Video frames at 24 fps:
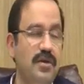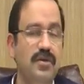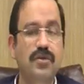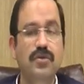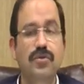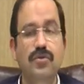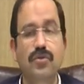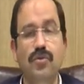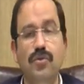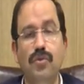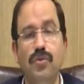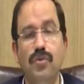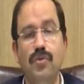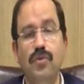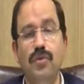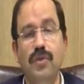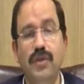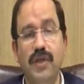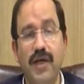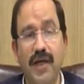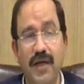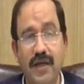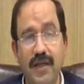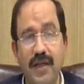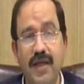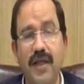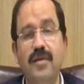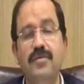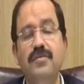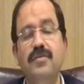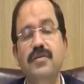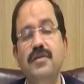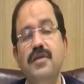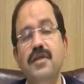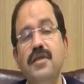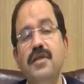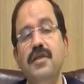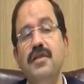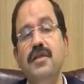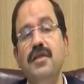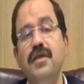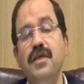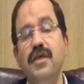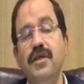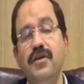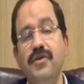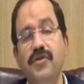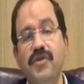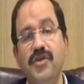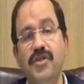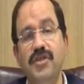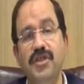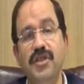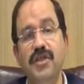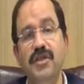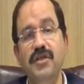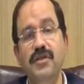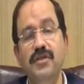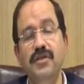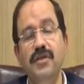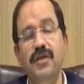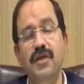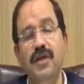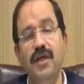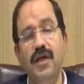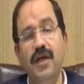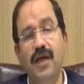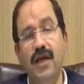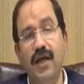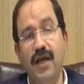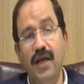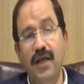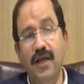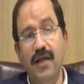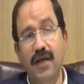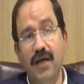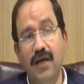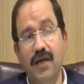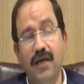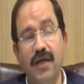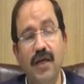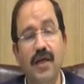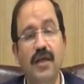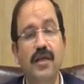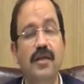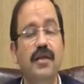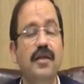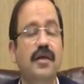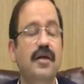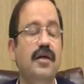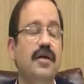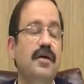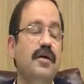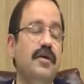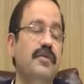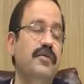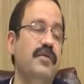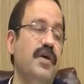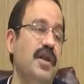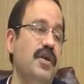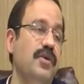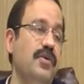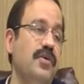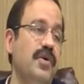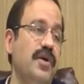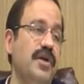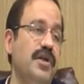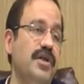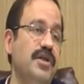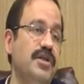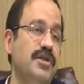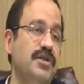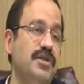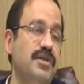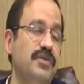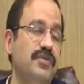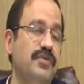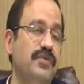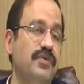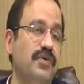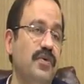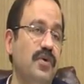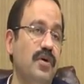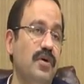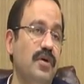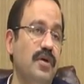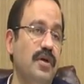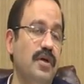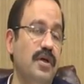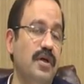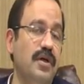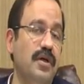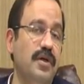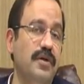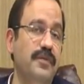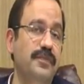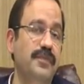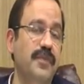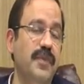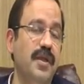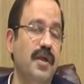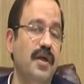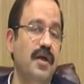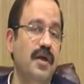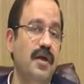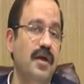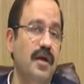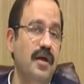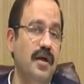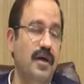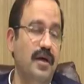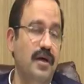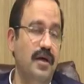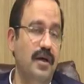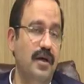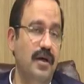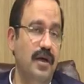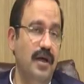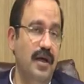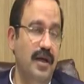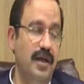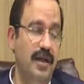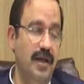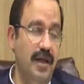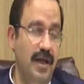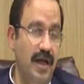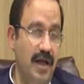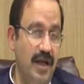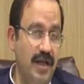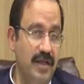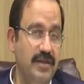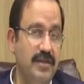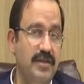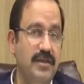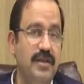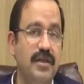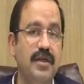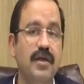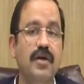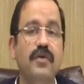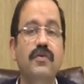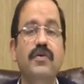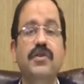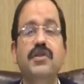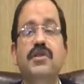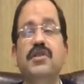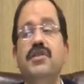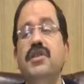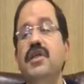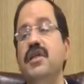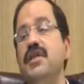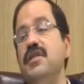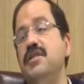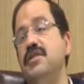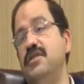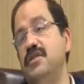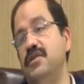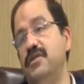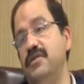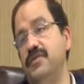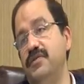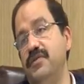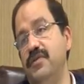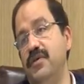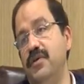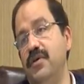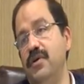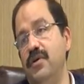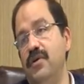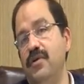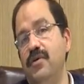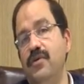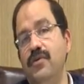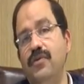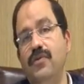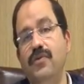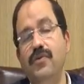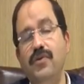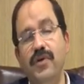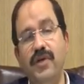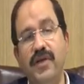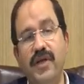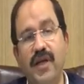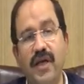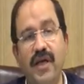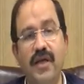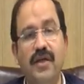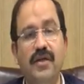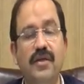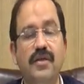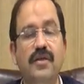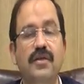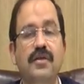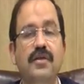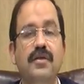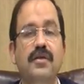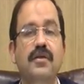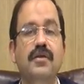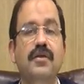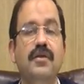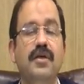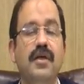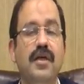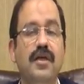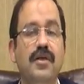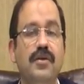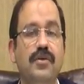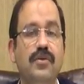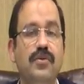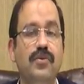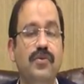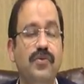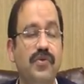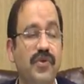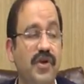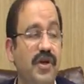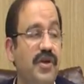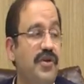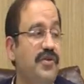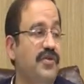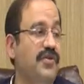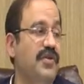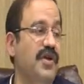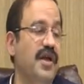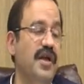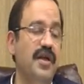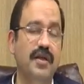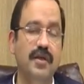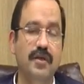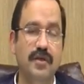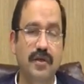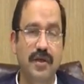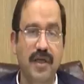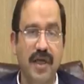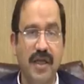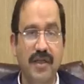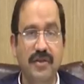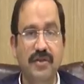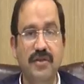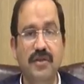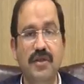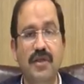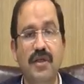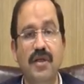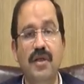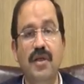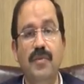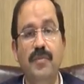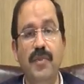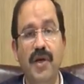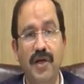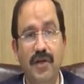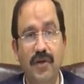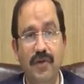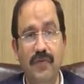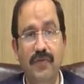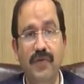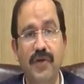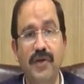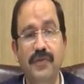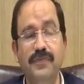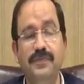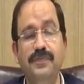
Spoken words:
So that helps in enriching and again value addition for enhancing our skills to detect and to treat cancer in a better way.